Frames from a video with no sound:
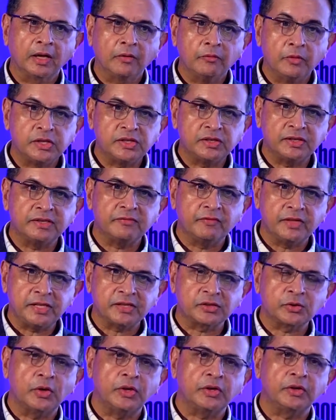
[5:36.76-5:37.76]
which
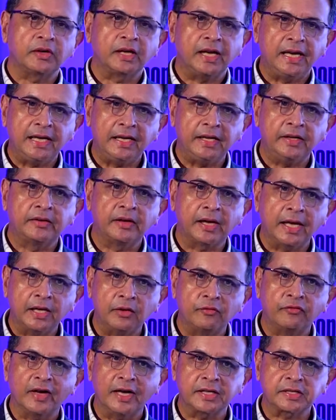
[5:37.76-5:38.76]
is going to really
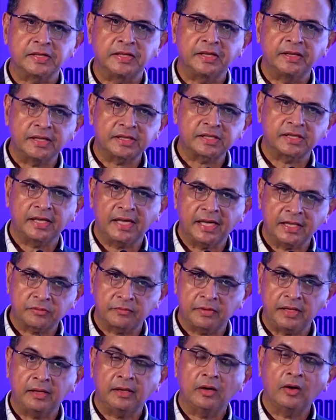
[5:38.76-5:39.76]
drive fashion industry
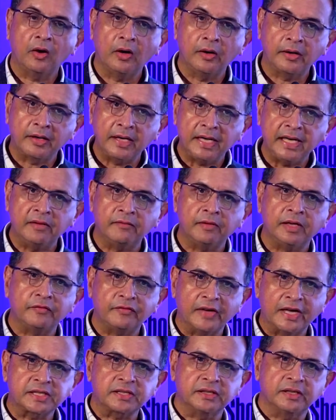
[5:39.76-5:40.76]
or reinvent
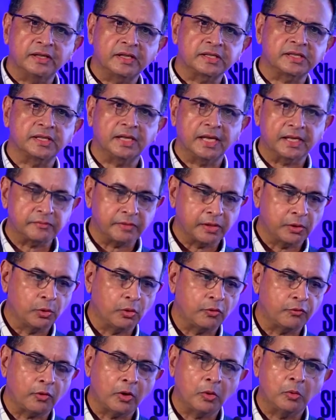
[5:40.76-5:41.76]
fashion industry as we
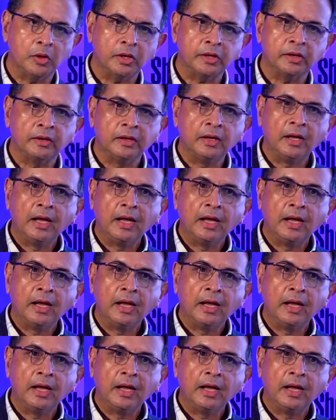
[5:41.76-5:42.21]
go forward.